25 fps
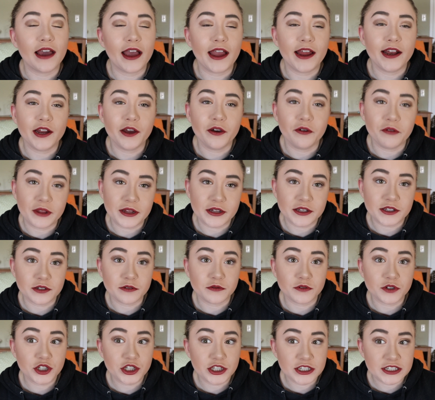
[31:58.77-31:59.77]
I know that's so
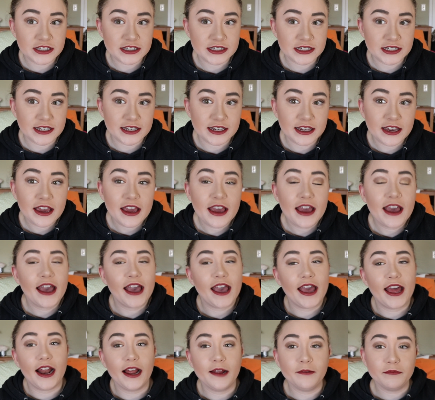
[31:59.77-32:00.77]
cheesy,
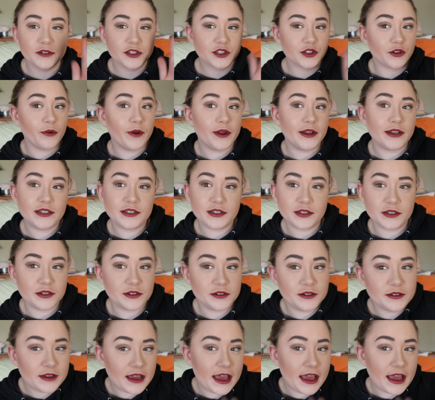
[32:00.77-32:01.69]
and I'm just going to